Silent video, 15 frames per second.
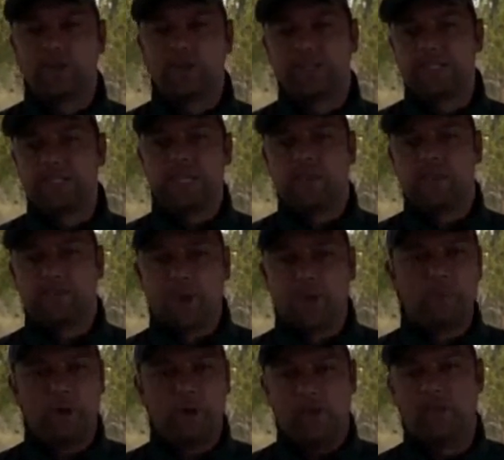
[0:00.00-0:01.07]
and they don't
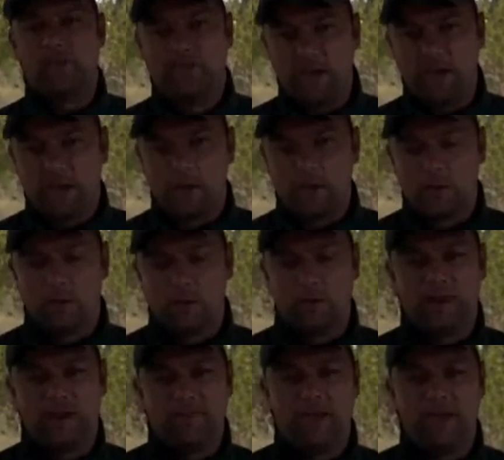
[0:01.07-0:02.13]
see the people on the
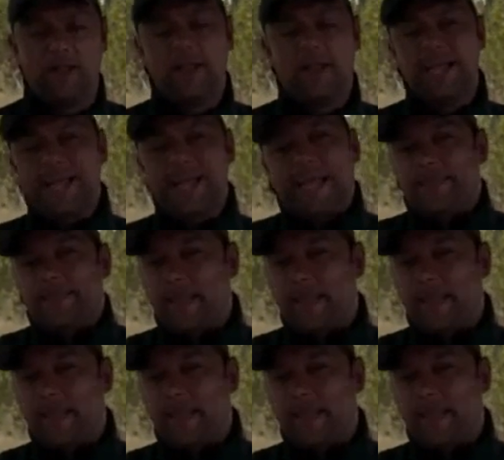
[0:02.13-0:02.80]
vehicle or whatever.